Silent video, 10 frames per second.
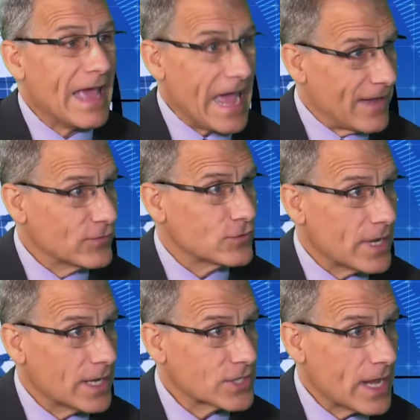after
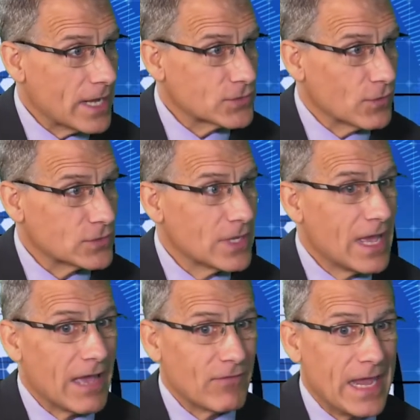tax cash flows,
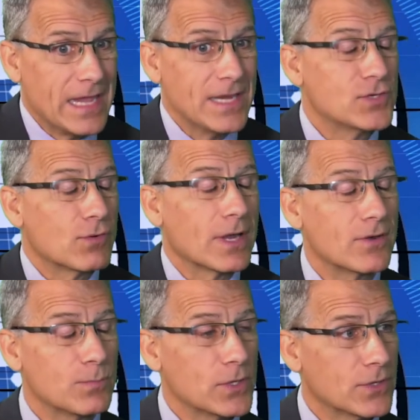of 80 to
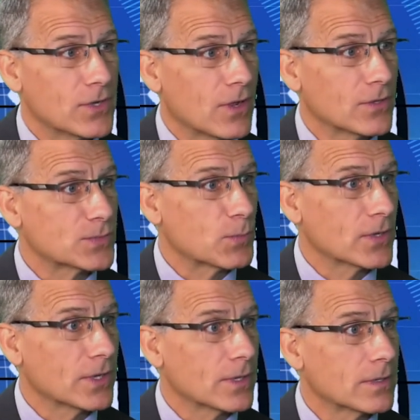$100 million per
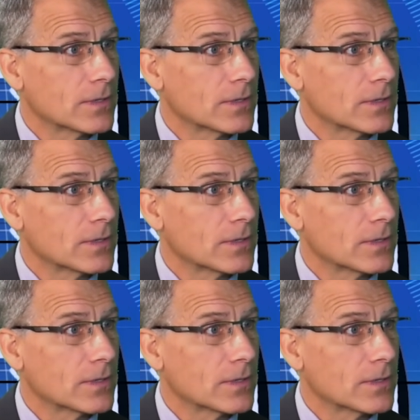year.